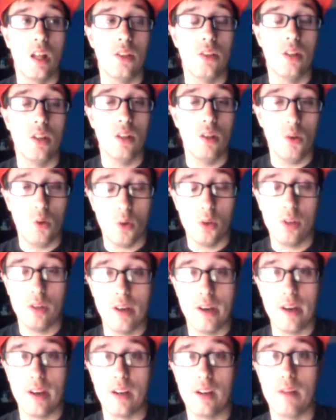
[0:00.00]
The
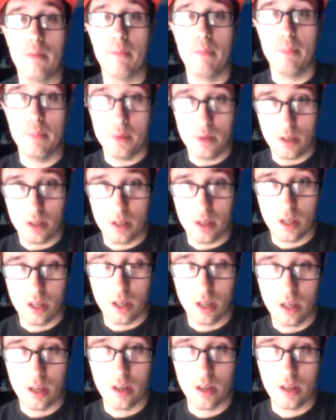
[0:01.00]
Lorax book.
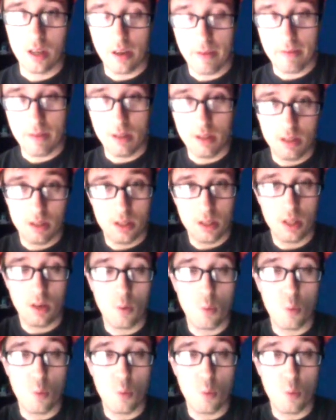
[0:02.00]
Everything check